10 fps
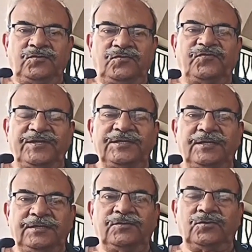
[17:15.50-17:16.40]
To
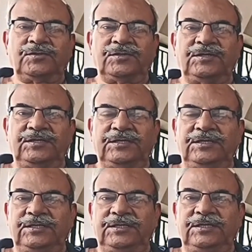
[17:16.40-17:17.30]
feather,
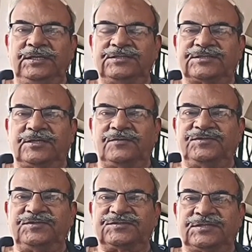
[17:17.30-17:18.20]
instead
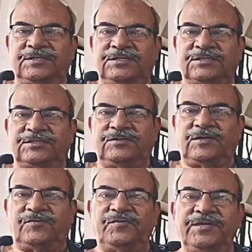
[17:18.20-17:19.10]
of this condition, you
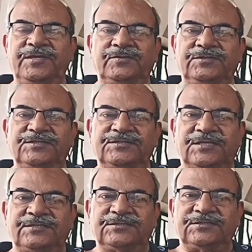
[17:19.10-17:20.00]
have to bring it to this
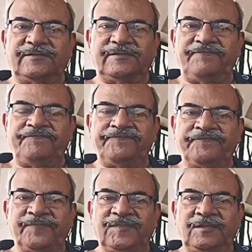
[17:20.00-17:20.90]
condition.
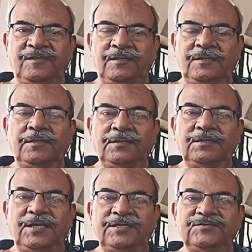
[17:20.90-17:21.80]

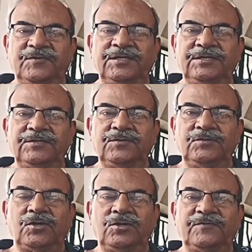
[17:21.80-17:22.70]
That is when
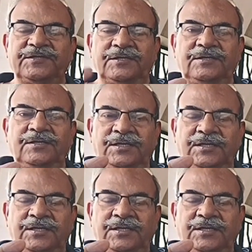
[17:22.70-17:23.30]
you call it feather.